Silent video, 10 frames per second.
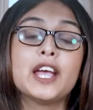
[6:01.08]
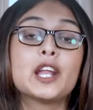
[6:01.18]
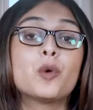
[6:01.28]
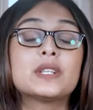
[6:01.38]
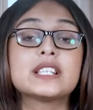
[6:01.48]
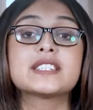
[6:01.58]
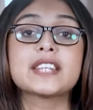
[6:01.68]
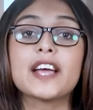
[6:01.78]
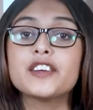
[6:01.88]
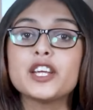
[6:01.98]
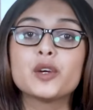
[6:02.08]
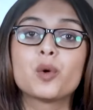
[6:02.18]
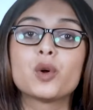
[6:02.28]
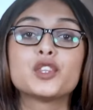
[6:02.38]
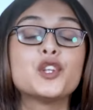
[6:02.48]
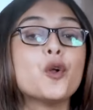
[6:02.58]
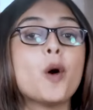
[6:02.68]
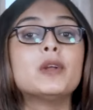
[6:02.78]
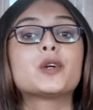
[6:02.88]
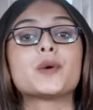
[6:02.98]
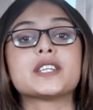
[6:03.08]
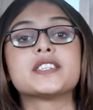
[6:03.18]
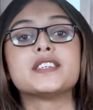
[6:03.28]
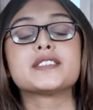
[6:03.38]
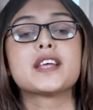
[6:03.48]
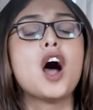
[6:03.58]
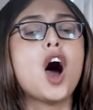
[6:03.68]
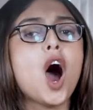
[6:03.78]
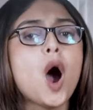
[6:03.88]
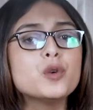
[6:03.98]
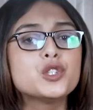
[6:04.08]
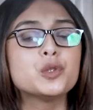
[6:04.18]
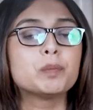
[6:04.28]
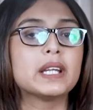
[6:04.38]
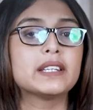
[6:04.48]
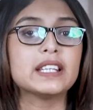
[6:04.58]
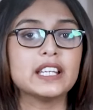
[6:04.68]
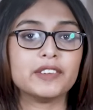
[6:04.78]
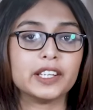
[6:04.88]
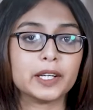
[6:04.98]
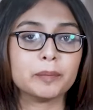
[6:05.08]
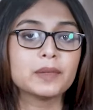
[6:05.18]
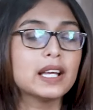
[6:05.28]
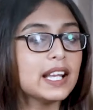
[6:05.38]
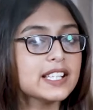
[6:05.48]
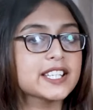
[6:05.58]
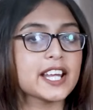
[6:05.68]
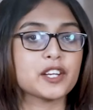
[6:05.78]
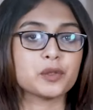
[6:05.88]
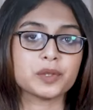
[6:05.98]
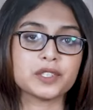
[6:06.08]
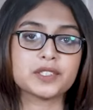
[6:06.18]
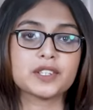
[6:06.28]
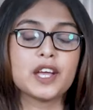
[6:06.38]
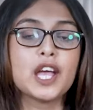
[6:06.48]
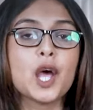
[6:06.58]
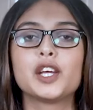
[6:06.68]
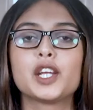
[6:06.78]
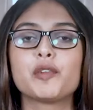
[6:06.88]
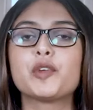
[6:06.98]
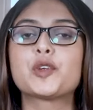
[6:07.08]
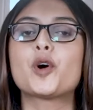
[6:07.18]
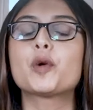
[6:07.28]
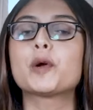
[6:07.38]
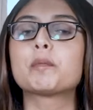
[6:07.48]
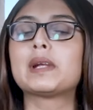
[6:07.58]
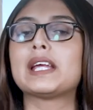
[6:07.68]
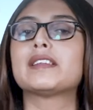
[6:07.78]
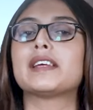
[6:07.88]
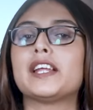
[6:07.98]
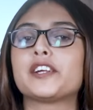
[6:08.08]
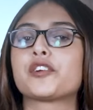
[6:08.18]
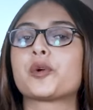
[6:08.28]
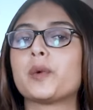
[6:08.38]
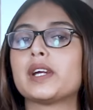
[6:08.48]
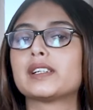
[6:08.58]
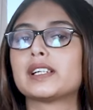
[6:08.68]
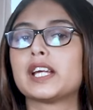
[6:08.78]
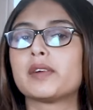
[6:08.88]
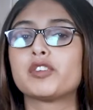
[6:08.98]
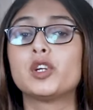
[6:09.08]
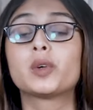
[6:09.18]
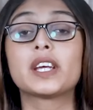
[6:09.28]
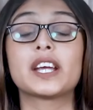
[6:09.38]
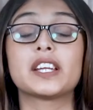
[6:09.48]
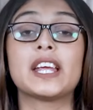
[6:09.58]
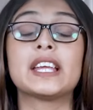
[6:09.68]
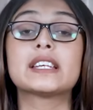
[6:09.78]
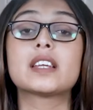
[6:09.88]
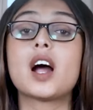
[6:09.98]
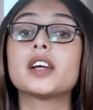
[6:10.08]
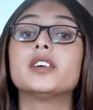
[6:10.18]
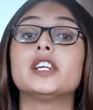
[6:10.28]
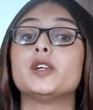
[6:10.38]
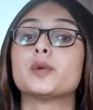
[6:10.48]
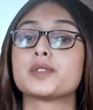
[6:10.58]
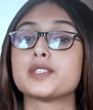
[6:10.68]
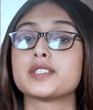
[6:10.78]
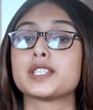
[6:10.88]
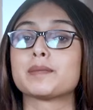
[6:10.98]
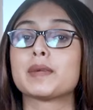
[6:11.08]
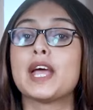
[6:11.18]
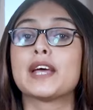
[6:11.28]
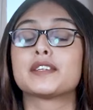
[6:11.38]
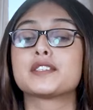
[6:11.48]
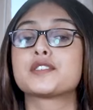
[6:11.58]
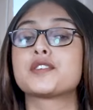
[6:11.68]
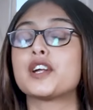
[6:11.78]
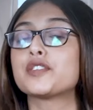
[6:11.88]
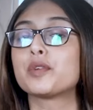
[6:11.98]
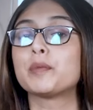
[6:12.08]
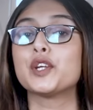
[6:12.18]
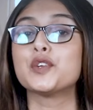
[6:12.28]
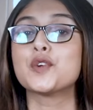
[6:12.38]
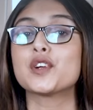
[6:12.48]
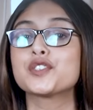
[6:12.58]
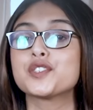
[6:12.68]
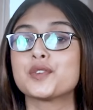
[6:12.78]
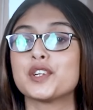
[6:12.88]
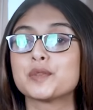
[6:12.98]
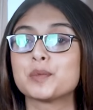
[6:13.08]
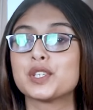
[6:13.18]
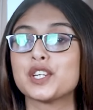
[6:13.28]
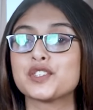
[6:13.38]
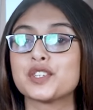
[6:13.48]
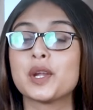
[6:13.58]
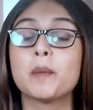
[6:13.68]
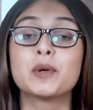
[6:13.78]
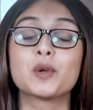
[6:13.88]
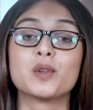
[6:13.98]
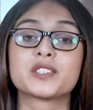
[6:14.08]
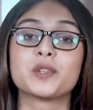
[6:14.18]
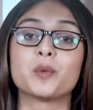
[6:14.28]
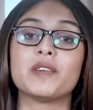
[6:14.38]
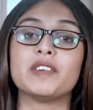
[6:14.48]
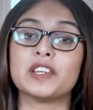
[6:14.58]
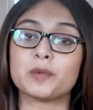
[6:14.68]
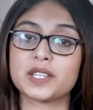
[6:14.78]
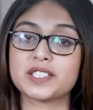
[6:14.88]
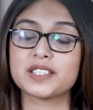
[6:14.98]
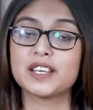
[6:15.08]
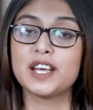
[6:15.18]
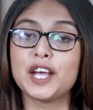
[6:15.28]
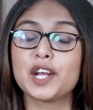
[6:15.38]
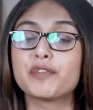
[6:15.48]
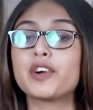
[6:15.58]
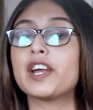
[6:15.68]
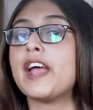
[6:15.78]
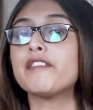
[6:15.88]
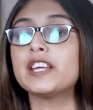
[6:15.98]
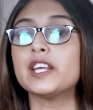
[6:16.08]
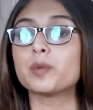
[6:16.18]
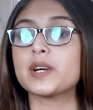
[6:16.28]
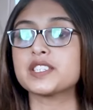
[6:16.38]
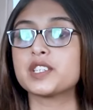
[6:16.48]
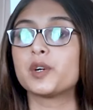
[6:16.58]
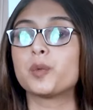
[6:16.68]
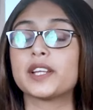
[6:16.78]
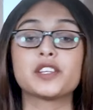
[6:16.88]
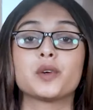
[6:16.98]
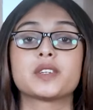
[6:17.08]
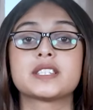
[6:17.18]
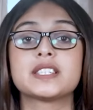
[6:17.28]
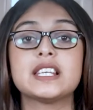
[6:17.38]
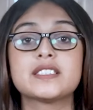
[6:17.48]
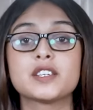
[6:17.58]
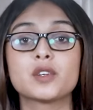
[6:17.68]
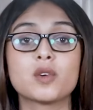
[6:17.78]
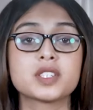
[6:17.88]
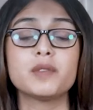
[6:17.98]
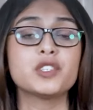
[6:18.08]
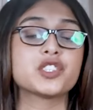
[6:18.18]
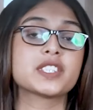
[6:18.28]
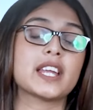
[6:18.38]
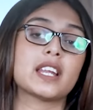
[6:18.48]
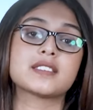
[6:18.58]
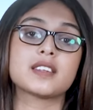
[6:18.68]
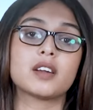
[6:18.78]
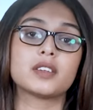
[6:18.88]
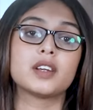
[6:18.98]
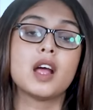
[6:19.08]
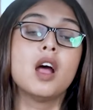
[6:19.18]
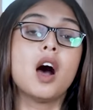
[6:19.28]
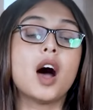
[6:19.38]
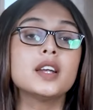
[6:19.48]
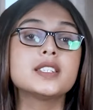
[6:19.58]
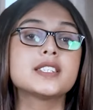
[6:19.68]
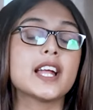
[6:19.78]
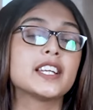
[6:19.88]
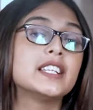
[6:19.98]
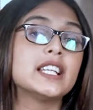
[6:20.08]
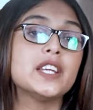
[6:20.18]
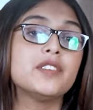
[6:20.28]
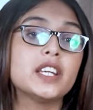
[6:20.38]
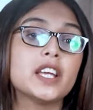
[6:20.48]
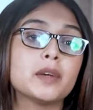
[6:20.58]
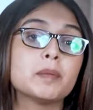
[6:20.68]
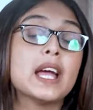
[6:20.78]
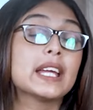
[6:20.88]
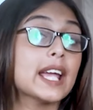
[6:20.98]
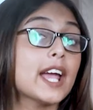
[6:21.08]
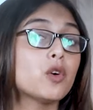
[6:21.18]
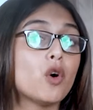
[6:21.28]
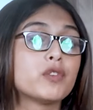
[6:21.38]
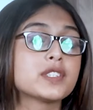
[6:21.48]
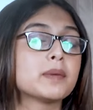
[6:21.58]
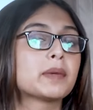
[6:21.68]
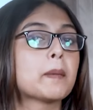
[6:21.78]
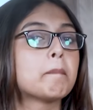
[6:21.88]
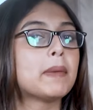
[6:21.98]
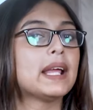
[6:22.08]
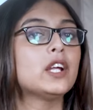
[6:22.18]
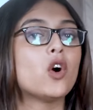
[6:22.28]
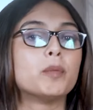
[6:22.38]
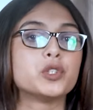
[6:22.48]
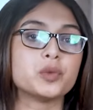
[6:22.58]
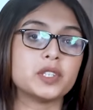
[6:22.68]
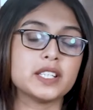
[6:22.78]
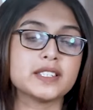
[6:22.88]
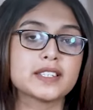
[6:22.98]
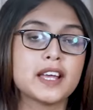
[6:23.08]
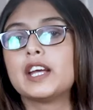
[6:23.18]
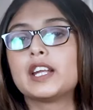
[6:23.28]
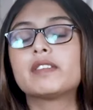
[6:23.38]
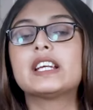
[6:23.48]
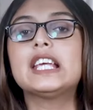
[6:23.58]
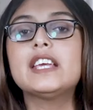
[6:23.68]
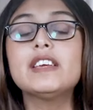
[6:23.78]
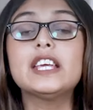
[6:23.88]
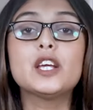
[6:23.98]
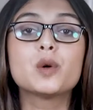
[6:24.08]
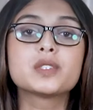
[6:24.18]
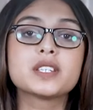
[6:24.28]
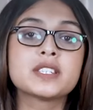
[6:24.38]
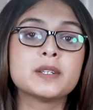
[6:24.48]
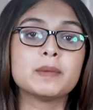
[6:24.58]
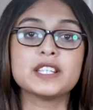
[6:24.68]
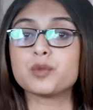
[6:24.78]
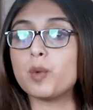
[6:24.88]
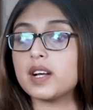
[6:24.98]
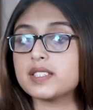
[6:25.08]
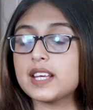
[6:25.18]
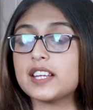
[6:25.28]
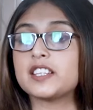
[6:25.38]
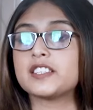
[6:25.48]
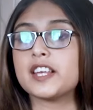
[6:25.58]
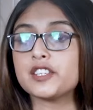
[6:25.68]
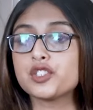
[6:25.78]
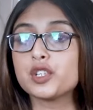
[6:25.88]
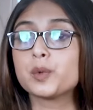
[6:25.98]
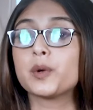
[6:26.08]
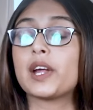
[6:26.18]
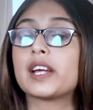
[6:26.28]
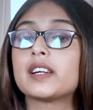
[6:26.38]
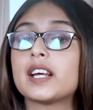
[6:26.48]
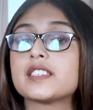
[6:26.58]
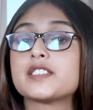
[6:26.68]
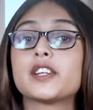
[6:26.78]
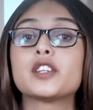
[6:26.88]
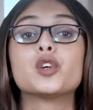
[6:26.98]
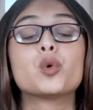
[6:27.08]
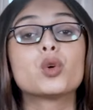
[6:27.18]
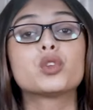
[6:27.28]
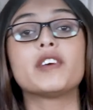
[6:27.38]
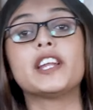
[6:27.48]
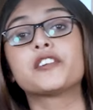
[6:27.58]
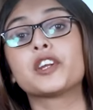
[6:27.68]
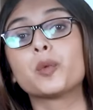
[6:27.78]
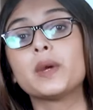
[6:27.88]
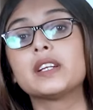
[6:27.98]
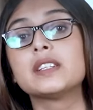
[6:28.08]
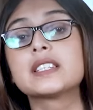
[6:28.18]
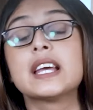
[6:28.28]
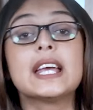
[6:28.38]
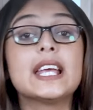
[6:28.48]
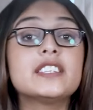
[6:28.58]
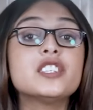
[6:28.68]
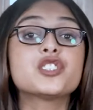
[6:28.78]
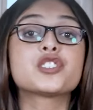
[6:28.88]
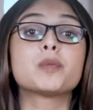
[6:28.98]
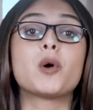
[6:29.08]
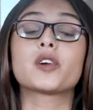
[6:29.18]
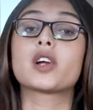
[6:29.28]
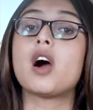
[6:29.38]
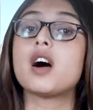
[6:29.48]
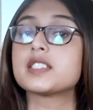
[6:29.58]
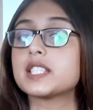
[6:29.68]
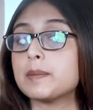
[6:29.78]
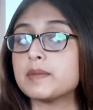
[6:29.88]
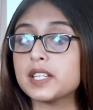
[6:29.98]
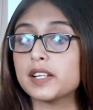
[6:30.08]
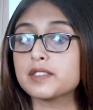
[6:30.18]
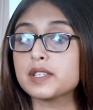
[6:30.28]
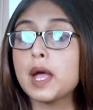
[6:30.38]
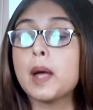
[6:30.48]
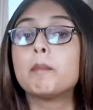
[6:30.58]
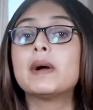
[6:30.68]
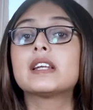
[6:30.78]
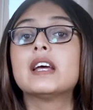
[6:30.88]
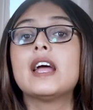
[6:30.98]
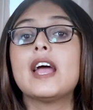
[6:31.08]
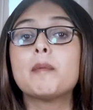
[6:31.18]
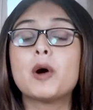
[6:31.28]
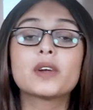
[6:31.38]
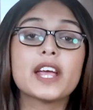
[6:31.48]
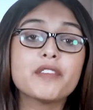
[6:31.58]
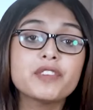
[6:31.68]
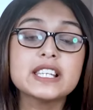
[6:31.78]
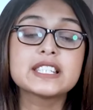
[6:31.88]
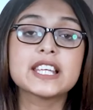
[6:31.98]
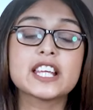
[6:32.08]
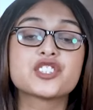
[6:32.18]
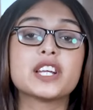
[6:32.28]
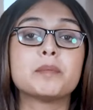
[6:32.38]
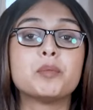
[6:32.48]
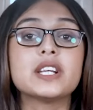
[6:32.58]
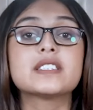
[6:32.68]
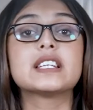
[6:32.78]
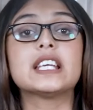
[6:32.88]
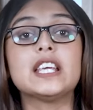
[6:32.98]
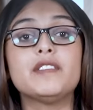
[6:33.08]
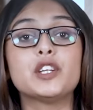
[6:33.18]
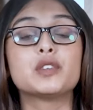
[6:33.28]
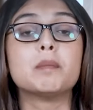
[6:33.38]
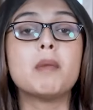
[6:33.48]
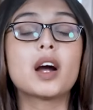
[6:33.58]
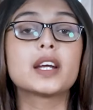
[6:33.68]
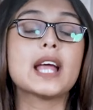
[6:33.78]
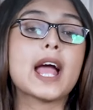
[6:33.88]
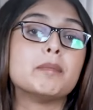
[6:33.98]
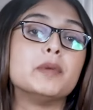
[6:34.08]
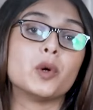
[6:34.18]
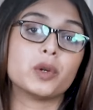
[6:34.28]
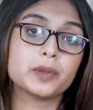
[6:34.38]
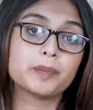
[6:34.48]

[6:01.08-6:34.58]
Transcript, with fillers: Now, with the staggering growth, the normal question is how do you play the EV game? Let's get into this. Now, when we talk about playing the electric vehicle game, we're looking at an entire ecosystem that's transforming not just transportation, but also the way we invest. Now, for every investor, whether you're a seasoned or someone just getting started, understanding the EV game can offer some compelling opportunities. Now, the EV ecosystem is vast, and it's essential to recognize that the growth of electric vehicles isn't just about cars themselves, but about every stage that brings the EV to the market and beyond.